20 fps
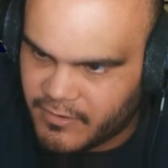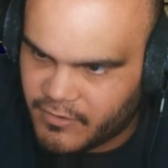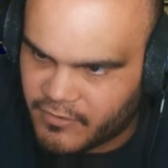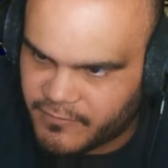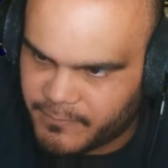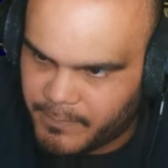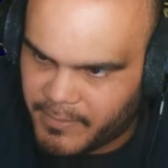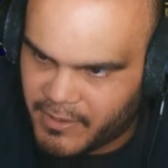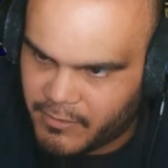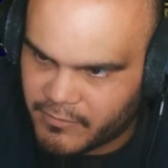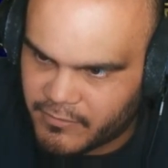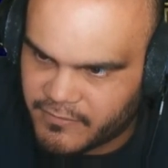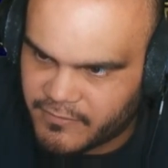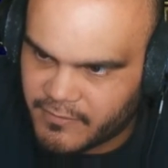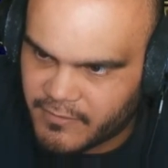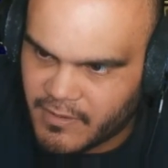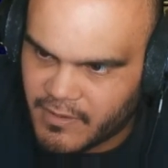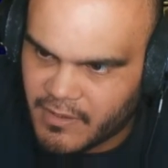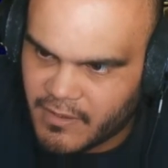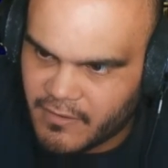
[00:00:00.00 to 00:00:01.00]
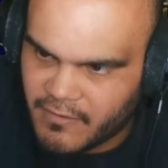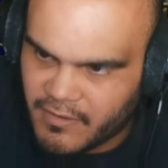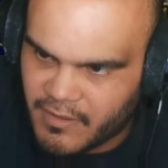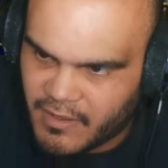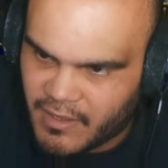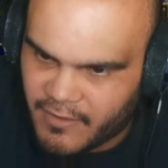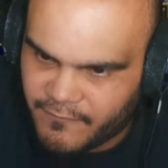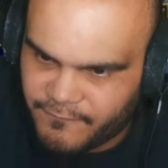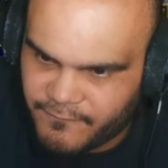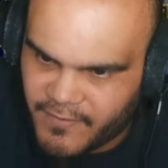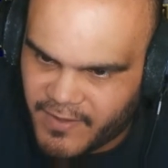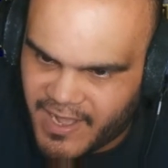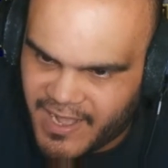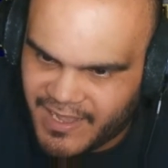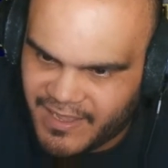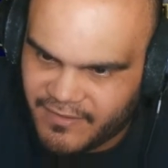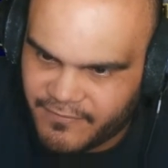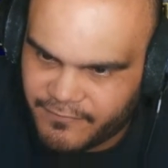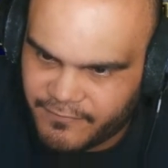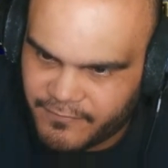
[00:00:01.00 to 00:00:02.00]
Your spells,
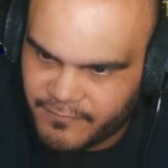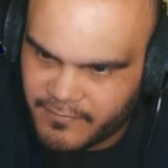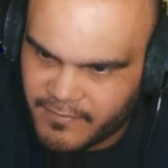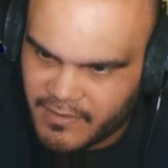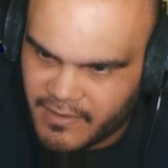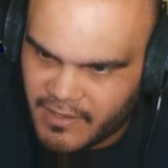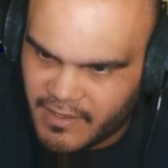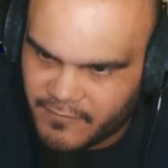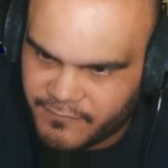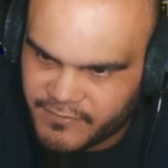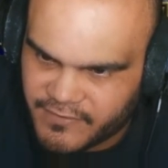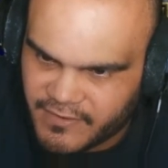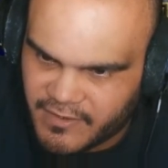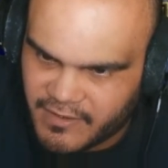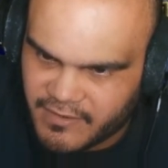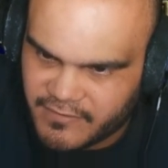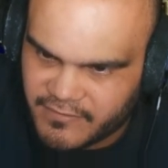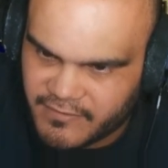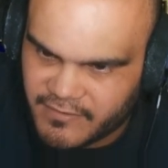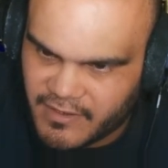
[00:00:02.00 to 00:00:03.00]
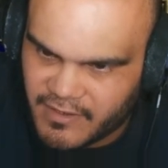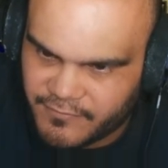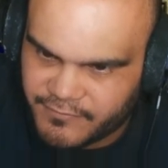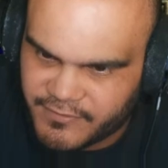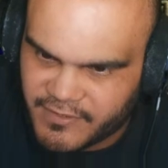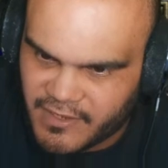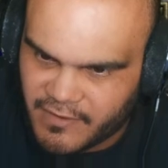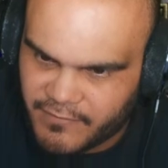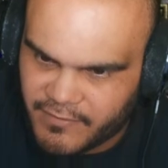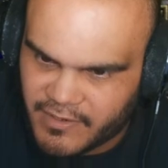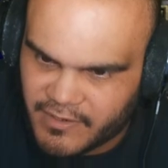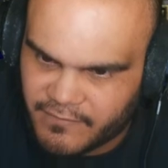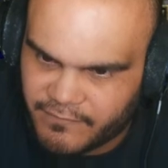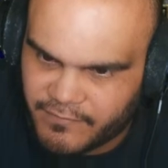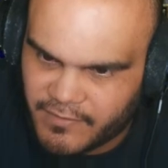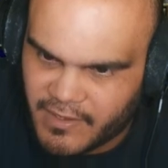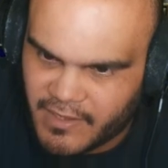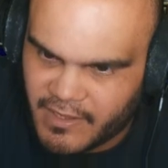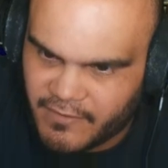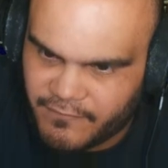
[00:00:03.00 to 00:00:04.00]
F5, F6, F7,
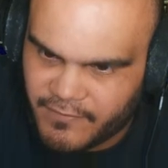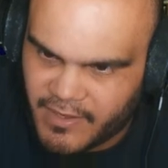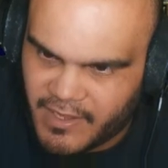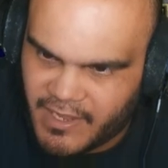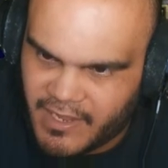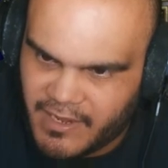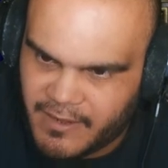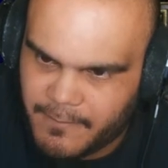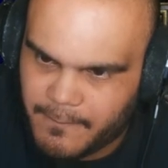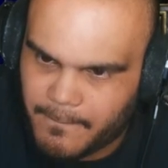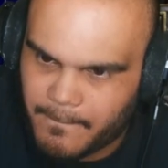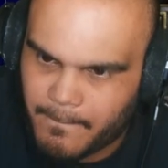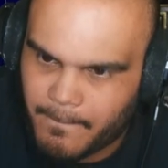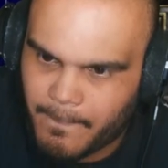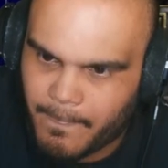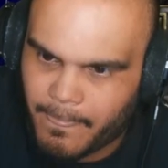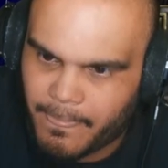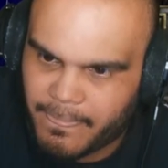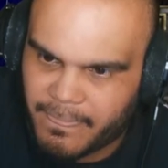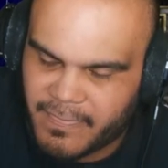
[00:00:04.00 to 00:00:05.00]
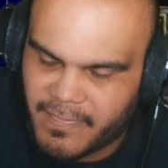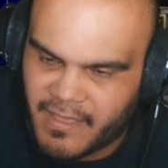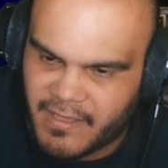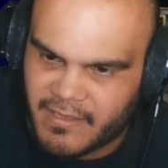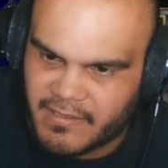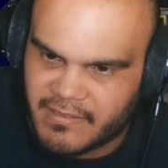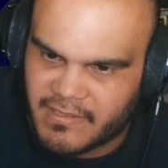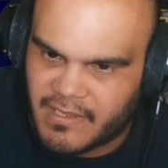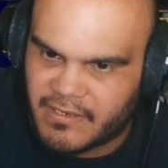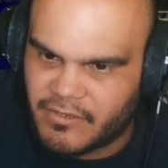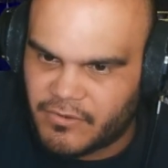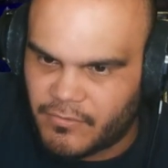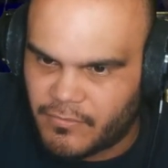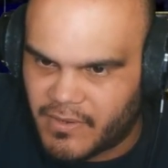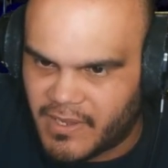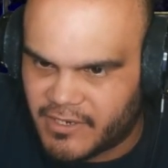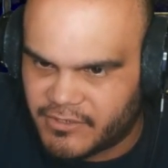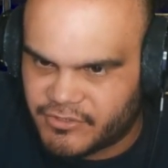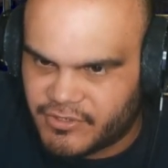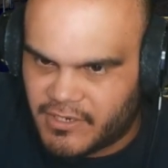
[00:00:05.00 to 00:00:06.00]
F8, and then
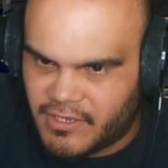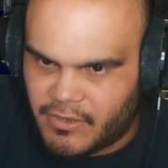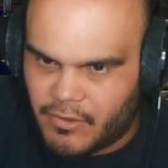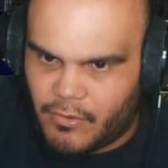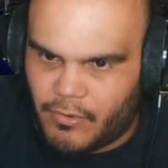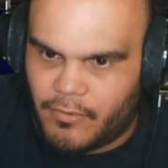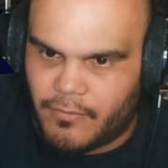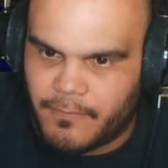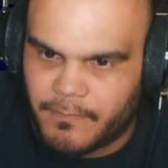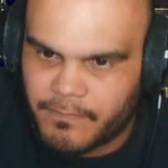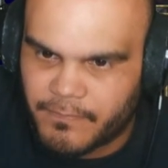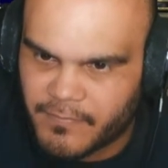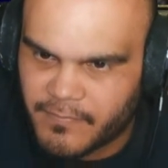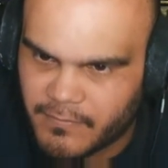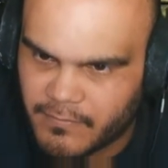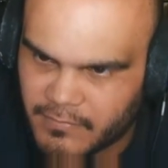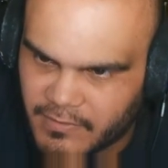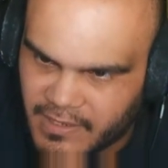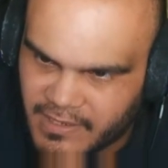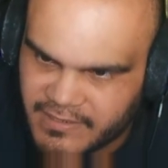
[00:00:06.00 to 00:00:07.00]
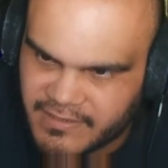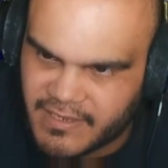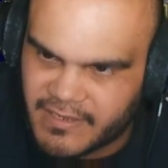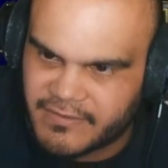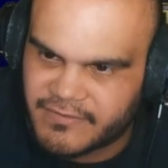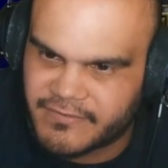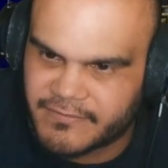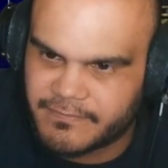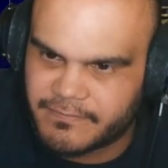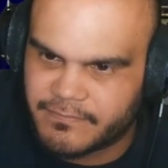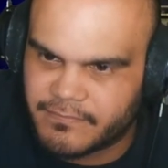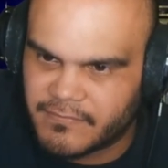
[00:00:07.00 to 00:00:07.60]
you actually go like this.